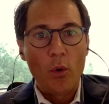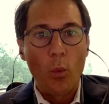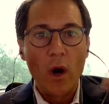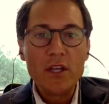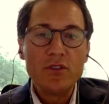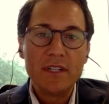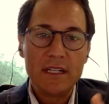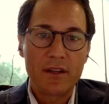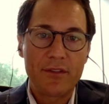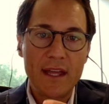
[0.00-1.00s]
what you
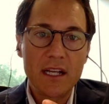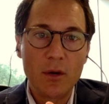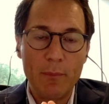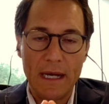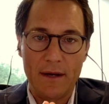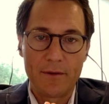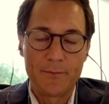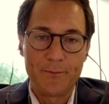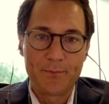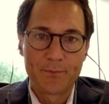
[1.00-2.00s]
need to think
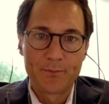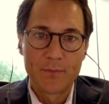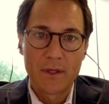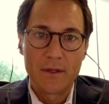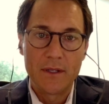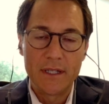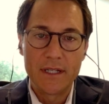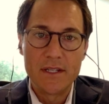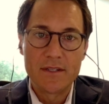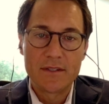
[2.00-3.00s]
about
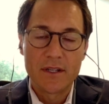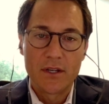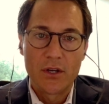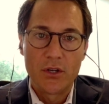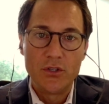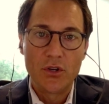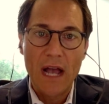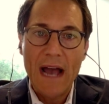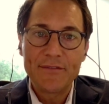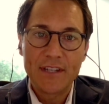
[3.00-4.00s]
is you
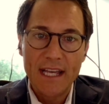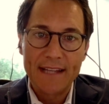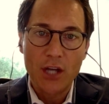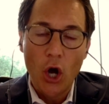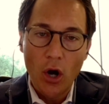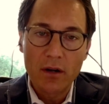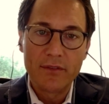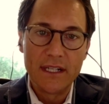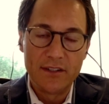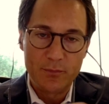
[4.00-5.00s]
have to at the heart
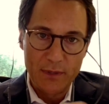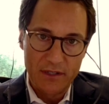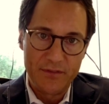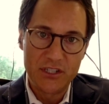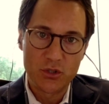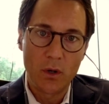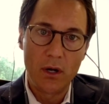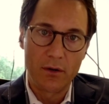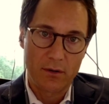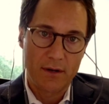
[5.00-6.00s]
of it is beneficial
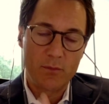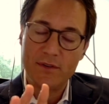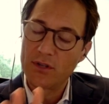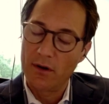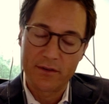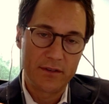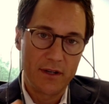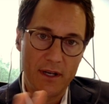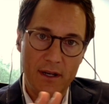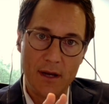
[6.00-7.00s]
owner, and we talked
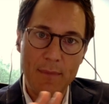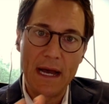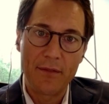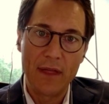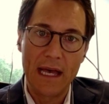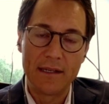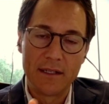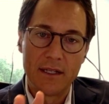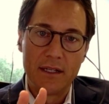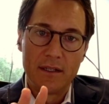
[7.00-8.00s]
uh, about that
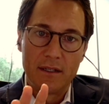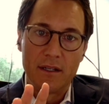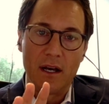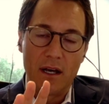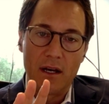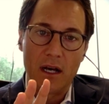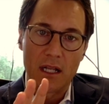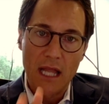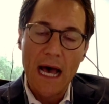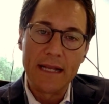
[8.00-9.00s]
uh,
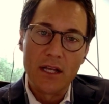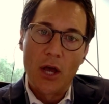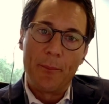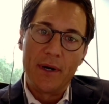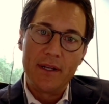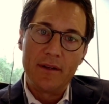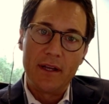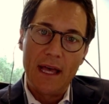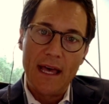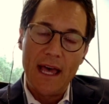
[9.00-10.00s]
a lot. But
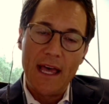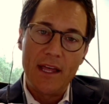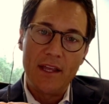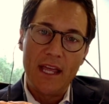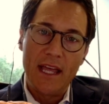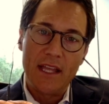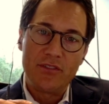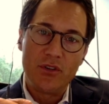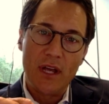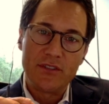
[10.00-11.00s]
uh, at,
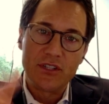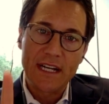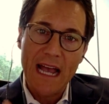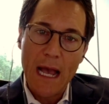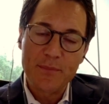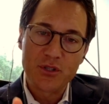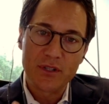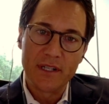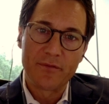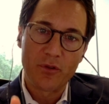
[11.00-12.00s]
as you as you
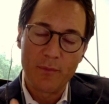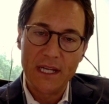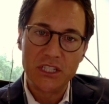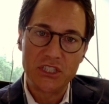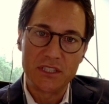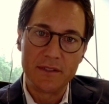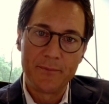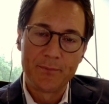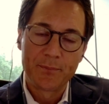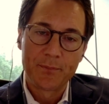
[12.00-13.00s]
capture information,